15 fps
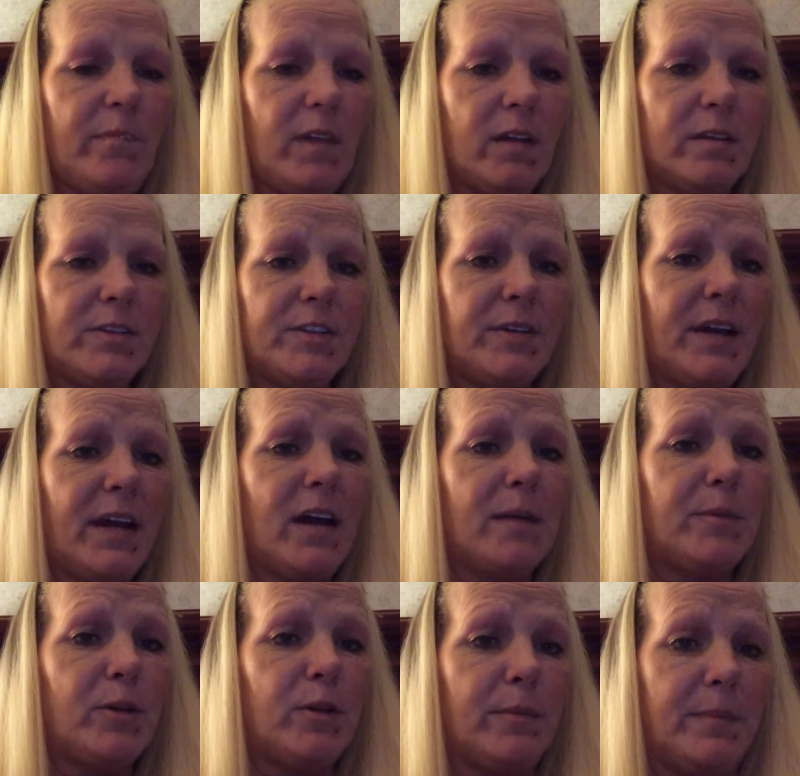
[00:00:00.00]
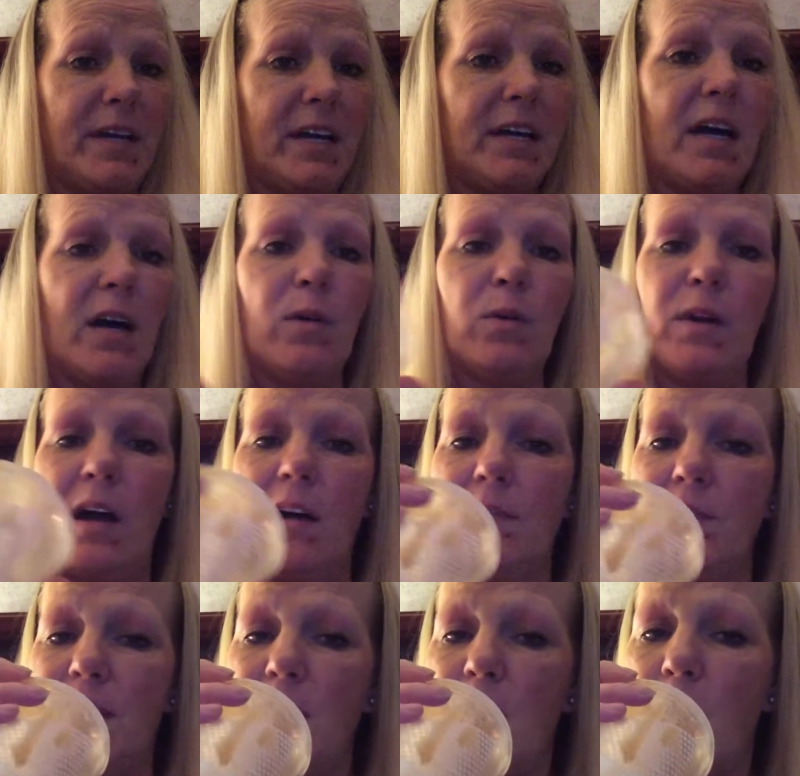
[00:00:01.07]
So now I'm doing me a cold
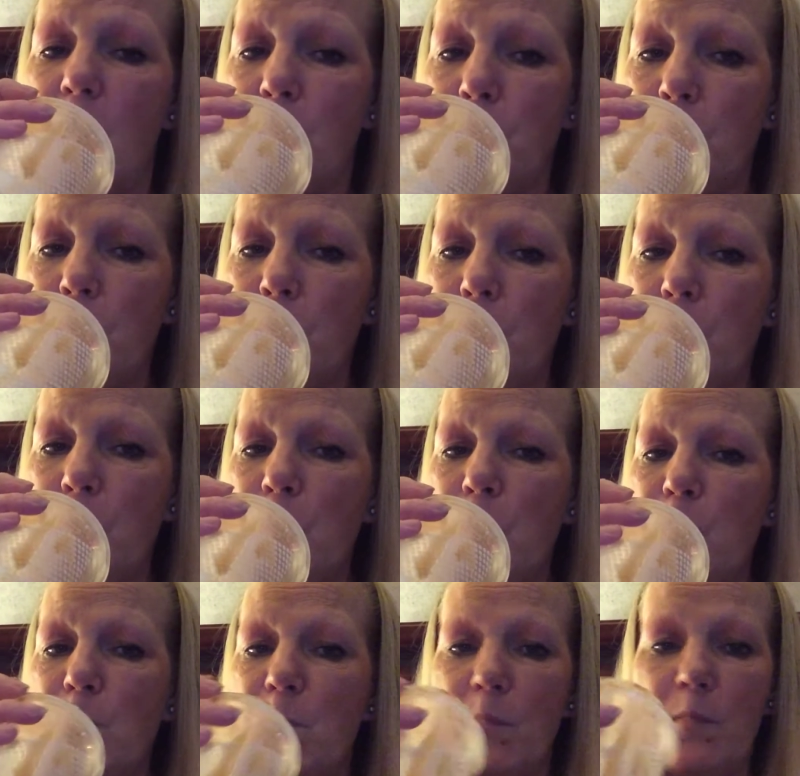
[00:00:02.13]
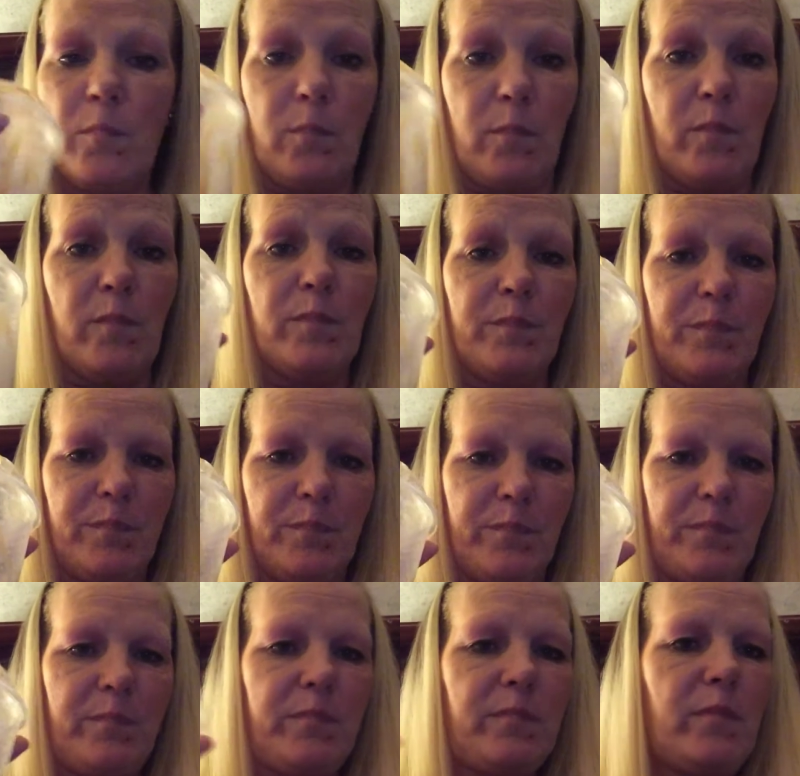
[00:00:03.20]
coffee. Mm.
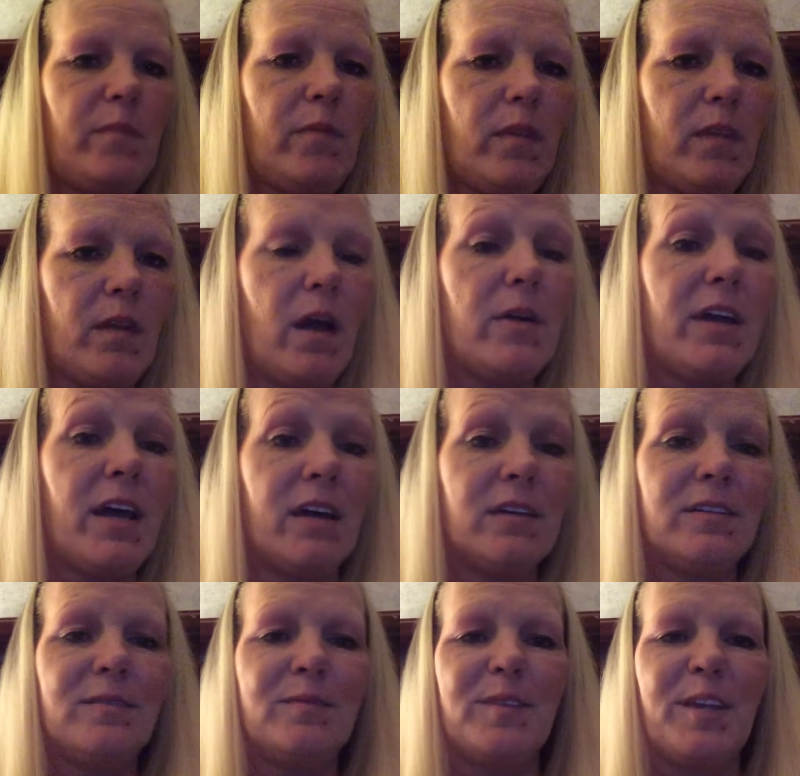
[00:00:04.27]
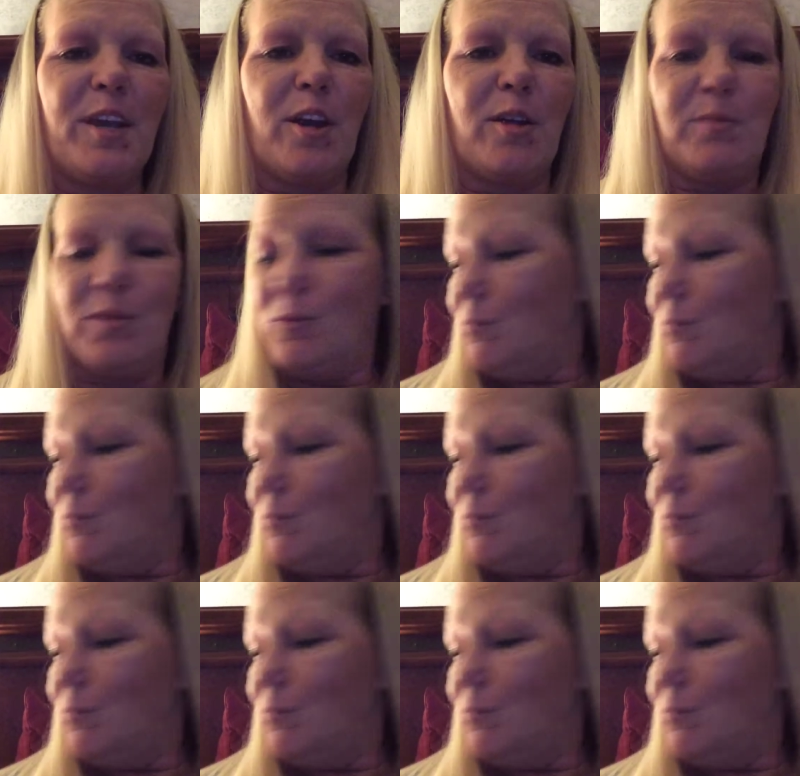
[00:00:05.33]
Oh yeah, caramel.